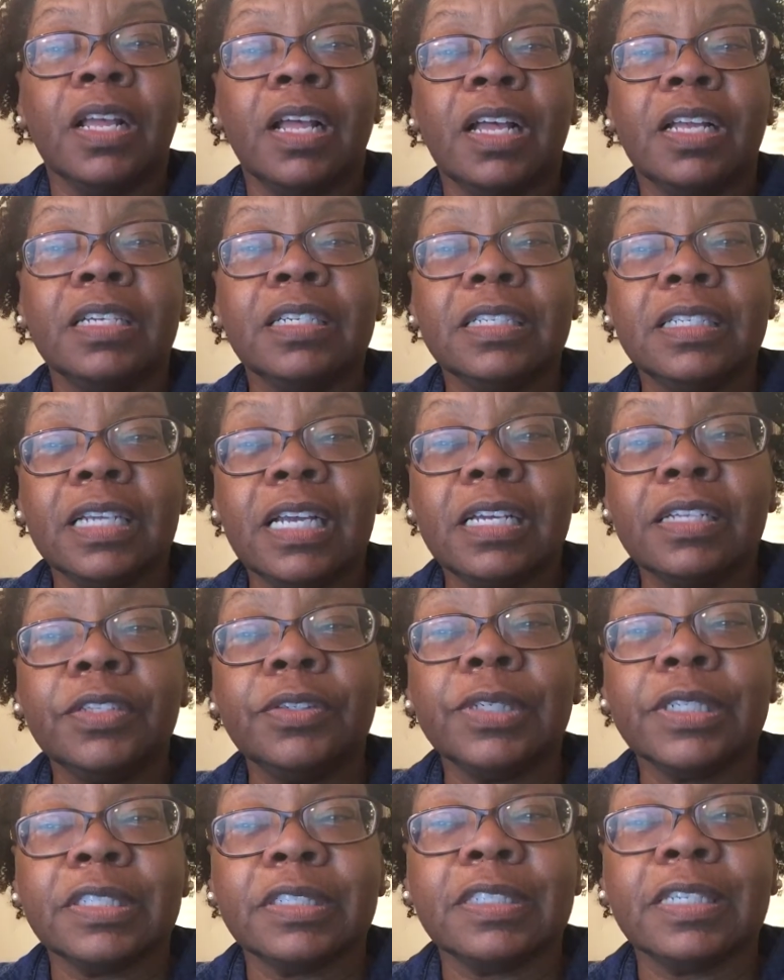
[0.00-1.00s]

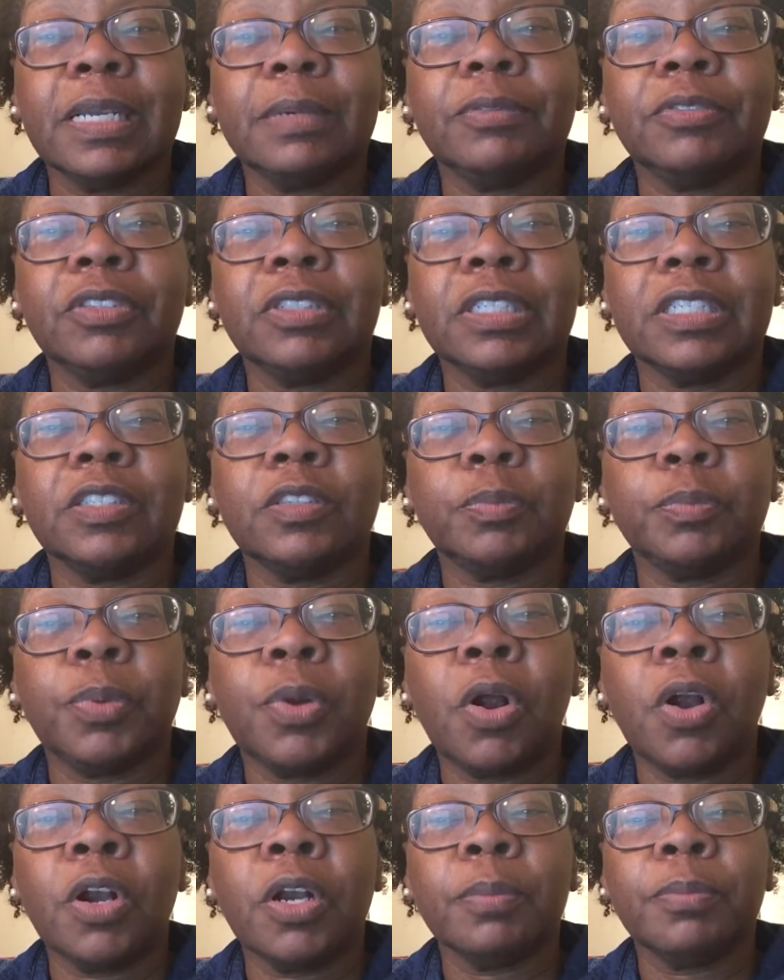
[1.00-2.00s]
Another exception is
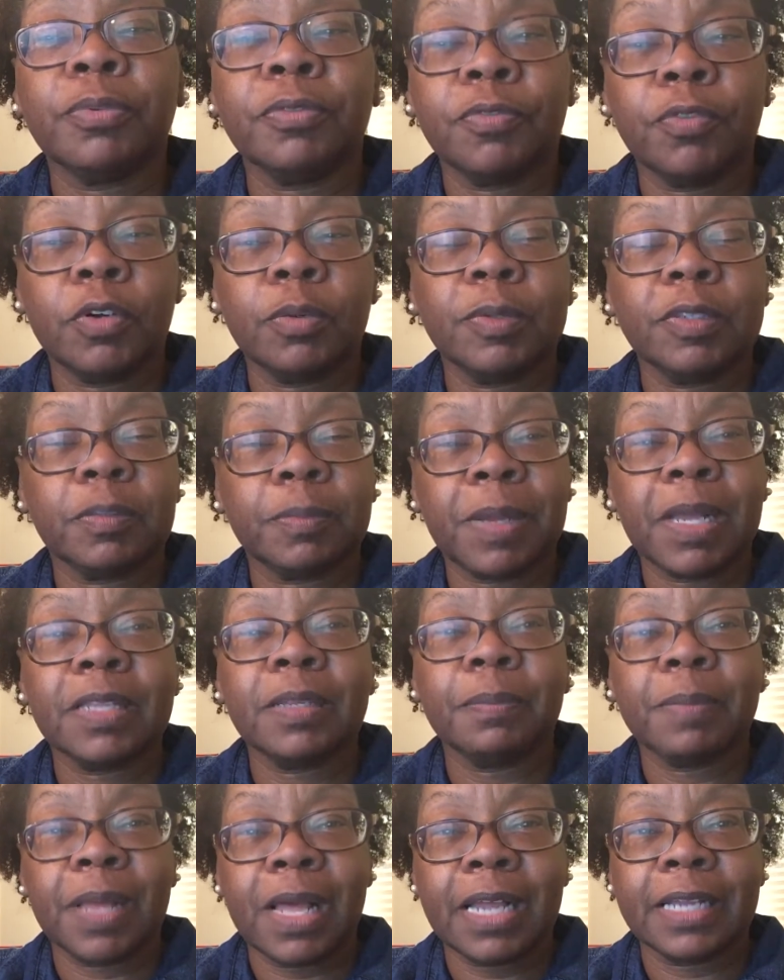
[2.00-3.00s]
part performance by
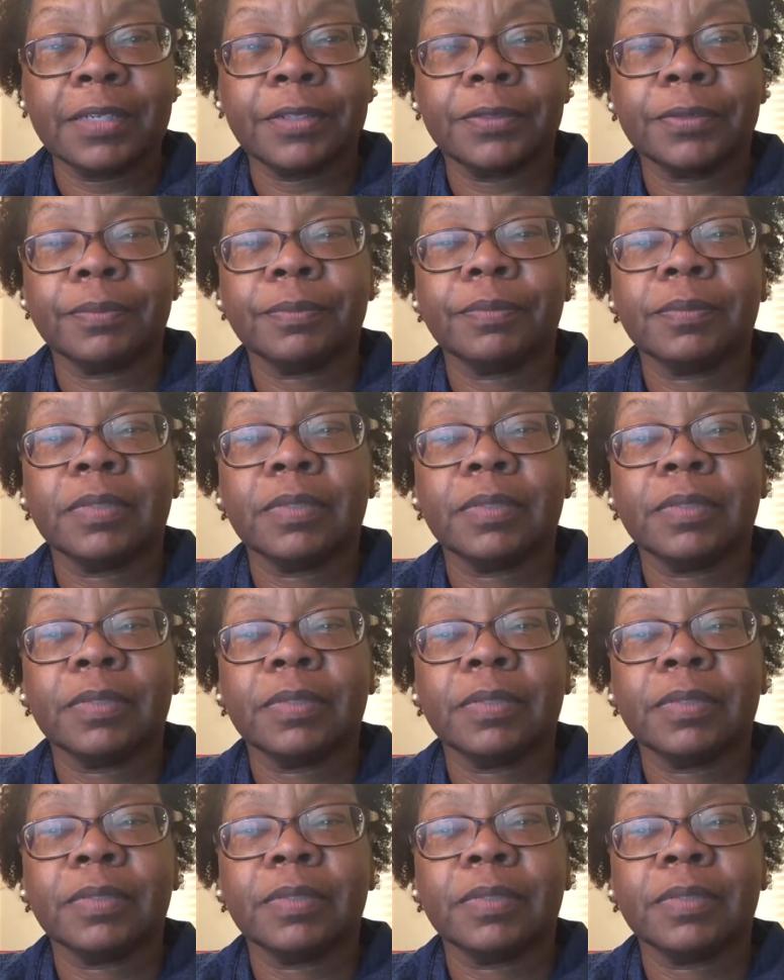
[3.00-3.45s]
the buyer.